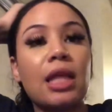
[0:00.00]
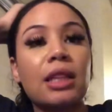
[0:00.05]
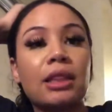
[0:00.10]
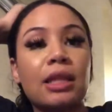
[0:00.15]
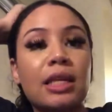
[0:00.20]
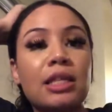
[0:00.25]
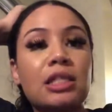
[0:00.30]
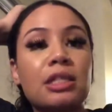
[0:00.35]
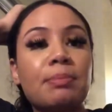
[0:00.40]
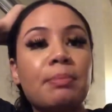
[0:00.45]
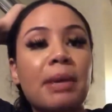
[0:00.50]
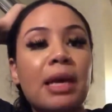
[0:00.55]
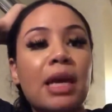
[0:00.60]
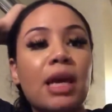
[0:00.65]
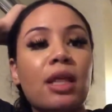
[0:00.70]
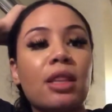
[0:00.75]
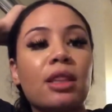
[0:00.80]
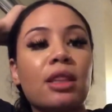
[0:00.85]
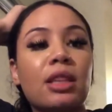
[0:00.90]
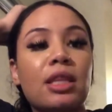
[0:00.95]
let's
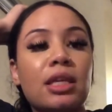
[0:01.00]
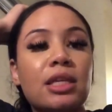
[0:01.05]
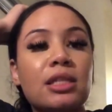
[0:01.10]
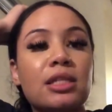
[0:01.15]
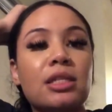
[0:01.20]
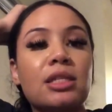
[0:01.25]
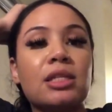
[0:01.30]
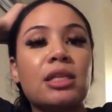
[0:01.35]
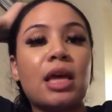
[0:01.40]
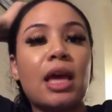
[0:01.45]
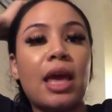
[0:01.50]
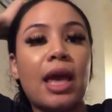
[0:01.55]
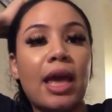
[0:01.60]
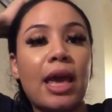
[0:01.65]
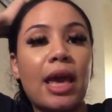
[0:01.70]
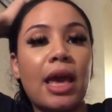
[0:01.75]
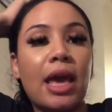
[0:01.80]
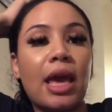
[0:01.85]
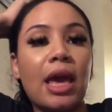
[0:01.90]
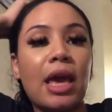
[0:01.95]
make this
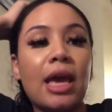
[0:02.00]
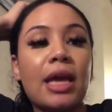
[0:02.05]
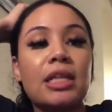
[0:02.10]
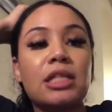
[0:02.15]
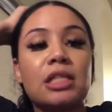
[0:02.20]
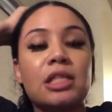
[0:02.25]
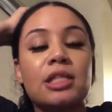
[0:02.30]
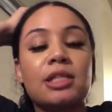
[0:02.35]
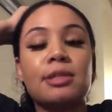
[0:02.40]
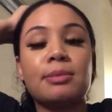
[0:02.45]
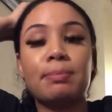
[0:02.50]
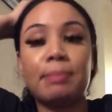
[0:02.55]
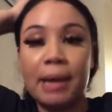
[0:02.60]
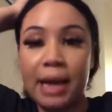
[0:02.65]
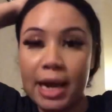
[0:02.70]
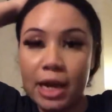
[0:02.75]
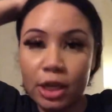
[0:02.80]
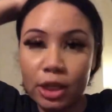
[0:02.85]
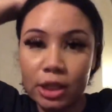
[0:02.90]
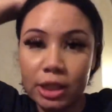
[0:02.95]
a
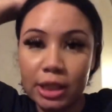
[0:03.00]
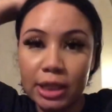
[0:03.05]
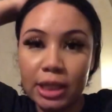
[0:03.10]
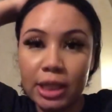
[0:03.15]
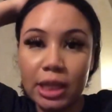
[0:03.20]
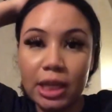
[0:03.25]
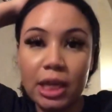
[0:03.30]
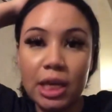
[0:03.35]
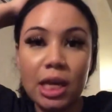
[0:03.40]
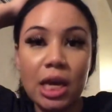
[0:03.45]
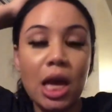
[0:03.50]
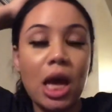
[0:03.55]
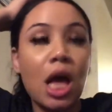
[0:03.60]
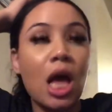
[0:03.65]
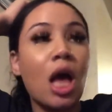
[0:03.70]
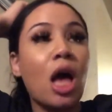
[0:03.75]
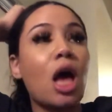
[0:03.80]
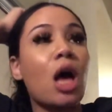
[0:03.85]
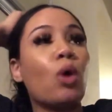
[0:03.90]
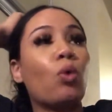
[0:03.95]
inspiring,
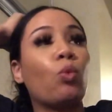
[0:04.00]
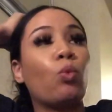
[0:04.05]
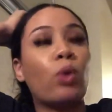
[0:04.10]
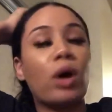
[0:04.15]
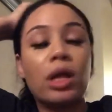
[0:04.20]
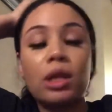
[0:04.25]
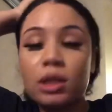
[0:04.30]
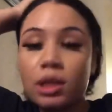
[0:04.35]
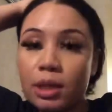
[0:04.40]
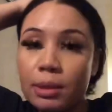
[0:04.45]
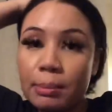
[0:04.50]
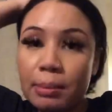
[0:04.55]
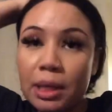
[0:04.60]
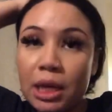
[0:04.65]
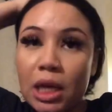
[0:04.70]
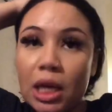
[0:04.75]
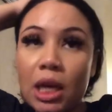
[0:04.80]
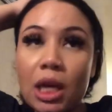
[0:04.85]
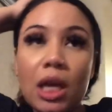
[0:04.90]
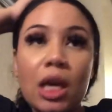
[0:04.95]

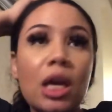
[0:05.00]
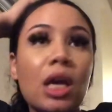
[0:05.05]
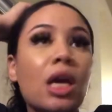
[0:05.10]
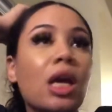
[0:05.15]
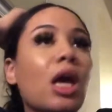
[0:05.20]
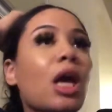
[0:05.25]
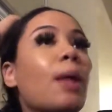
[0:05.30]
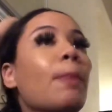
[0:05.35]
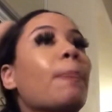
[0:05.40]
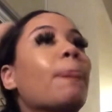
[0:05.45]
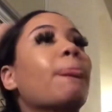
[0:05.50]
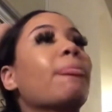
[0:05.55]
welcoming,